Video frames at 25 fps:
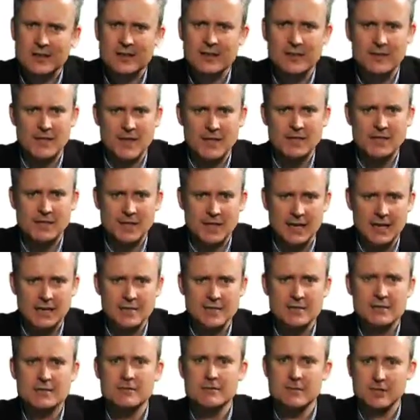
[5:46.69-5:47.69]
If that's the
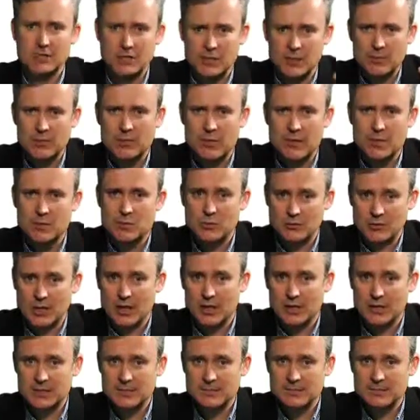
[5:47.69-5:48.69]
case, the share price will
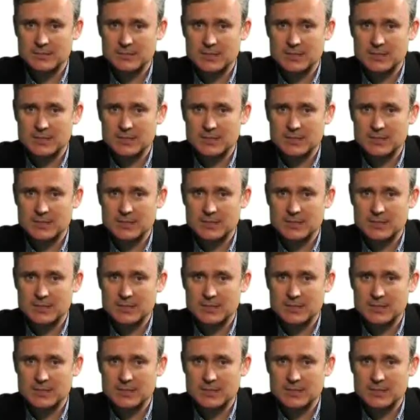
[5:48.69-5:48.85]
rise.